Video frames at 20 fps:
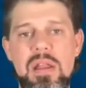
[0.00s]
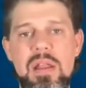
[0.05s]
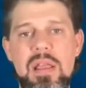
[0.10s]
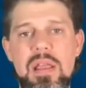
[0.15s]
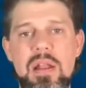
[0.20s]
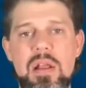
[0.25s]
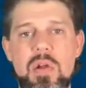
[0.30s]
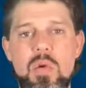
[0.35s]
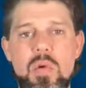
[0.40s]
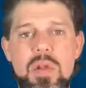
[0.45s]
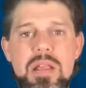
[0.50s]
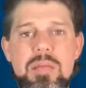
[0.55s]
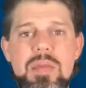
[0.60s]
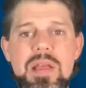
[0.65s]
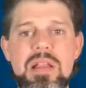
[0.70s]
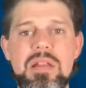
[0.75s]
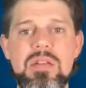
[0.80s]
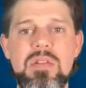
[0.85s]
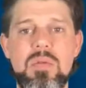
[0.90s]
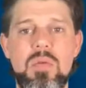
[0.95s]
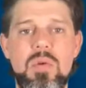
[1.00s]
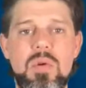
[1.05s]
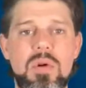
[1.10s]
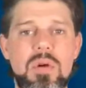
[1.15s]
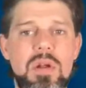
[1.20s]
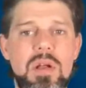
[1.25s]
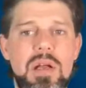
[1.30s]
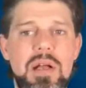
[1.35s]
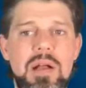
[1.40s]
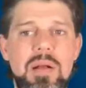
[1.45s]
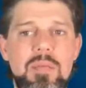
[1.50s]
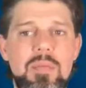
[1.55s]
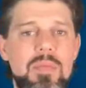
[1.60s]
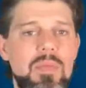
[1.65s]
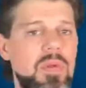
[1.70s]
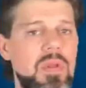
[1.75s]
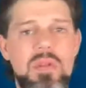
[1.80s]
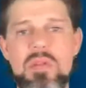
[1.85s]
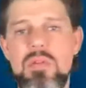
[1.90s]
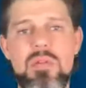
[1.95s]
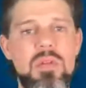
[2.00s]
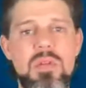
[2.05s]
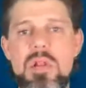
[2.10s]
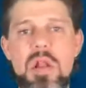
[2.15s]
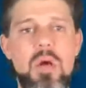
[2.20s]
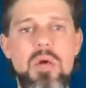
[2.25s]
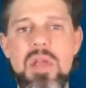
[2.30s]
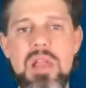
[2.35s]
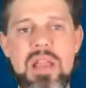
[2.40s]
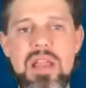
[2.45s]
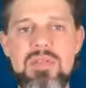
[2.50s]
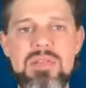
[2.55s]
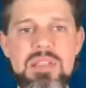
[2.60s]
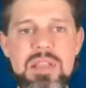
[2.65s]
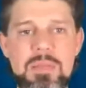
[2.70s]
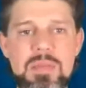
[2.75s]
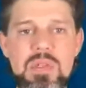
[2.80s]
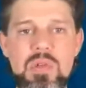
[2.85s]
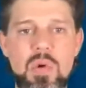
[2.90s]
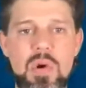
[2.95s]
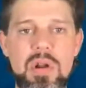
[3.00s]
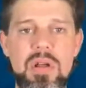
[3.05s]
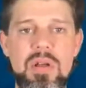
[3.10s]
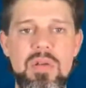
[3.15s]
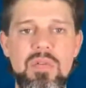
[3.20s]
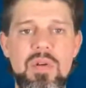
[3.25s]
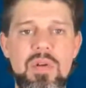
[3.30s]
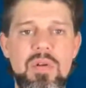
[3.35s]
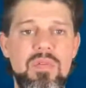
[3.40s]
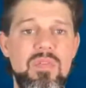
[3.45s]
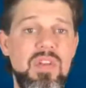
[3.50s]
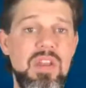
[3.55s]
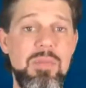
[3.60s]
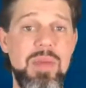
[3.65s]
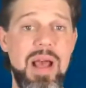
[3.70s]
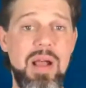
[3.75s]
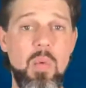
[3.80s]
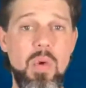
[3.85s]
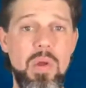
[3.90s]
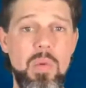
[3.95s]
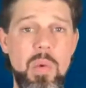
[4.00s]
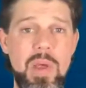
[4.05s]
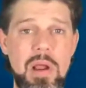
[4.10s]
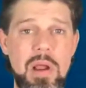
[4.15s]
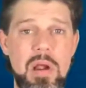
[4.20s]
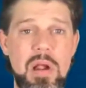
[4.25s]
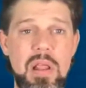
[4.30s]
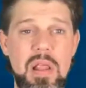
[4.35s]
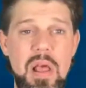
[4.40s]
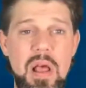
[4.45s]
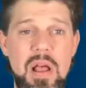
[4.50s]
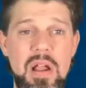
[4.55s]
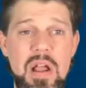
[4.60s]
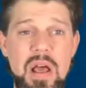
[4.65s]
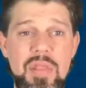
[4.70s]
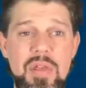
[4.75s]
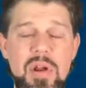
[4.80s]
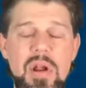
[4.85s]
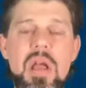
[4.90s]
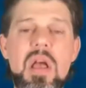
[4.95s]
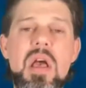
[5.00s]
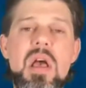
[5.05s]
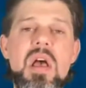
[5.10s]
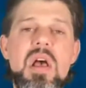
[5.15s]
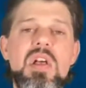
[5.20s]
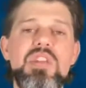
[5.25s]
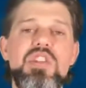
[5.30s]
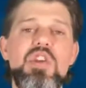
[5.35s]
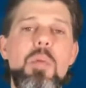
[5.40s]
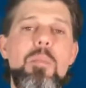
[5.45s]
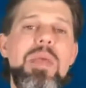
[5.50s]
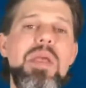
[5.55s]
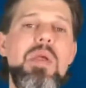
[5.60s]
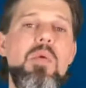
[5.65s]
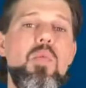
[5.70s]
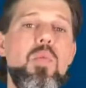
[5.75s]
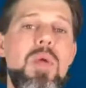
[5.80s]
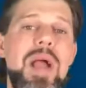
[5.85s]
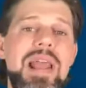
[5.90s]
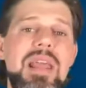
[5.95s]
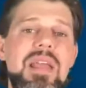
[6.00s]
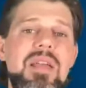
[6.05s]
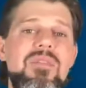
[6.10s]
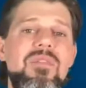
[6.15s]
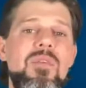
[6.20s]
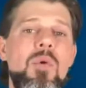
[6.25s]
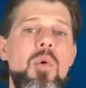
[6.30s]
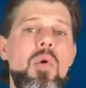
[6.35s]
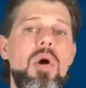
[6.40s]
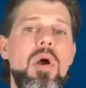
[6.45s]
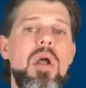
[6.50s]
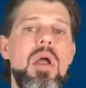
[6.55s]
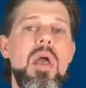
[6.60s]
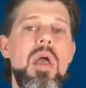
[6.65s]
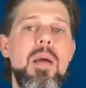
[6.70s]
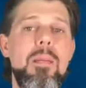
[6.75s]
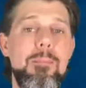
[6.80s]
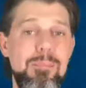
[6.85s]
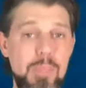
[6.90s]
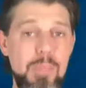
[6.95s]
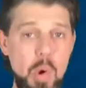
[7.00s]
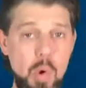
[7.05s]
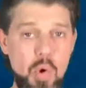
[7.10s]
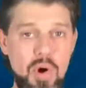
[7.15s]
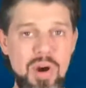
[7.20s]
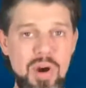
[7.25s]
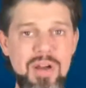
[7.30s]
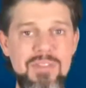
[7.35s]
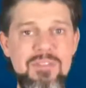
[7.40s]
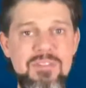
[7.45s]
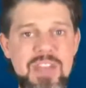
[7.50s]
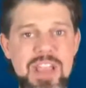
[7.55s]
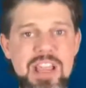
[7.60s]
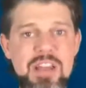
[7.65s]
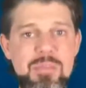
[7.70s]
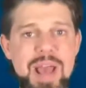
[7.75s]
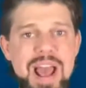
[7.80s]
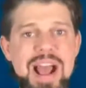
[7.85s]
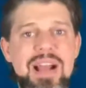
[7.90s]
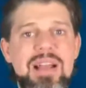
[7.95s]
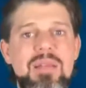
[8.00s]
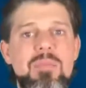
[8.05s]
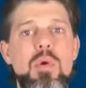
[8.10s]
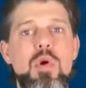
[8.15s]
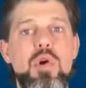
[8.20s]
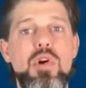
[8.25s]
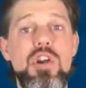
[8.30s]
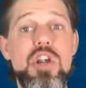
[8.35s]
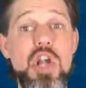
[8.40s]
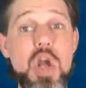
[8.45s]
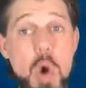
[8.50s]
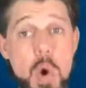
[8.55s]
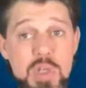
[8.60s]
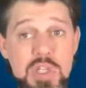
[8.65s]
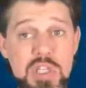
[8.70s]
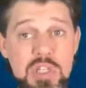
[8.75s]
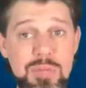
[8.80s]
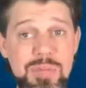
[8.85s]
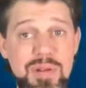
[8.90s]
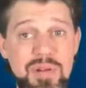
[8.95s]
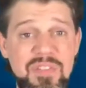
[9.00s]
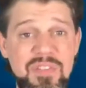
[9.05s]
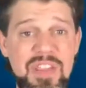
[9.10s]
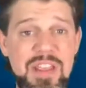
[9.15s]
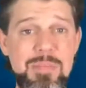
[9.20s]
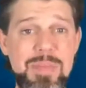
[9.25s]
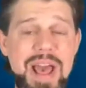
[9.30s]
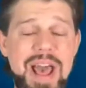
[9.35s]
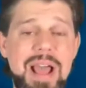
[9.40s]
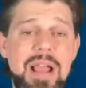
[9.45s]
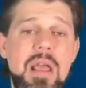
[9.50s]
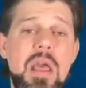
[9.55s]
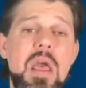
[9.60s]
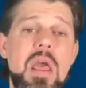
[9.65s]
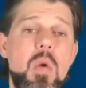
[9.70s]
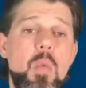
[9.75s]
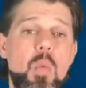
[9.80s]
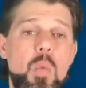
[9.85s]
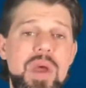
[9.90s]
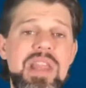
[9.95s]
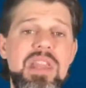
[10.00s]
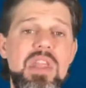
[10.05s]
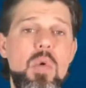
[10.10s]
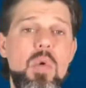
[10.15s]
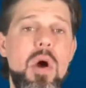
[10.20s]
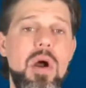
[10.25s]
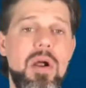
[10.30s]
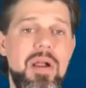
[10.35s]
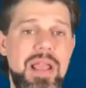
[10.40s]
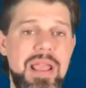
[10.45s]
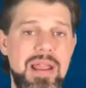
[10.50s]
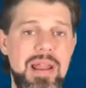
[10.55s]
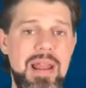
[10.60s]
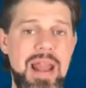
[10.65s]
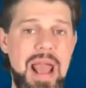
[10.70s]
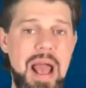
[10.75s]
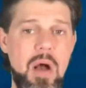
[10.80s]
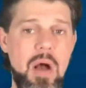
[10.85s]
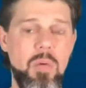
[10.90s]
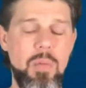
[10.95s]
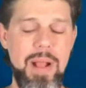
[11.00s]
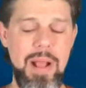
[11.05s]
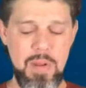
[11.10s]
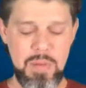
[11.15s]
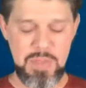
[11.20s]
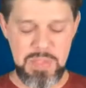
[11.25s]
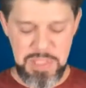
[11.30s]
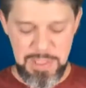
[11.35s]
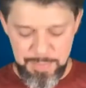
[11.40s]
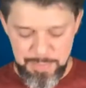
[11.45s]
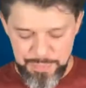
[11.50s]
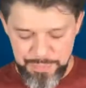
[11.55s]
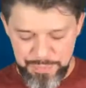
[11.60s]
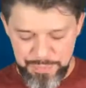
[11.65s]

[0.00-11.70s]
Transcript: in agreement, or it gives some sort of feedback one way or another. So be ready for more feedback, more noticeable feedback when you are in out rounds.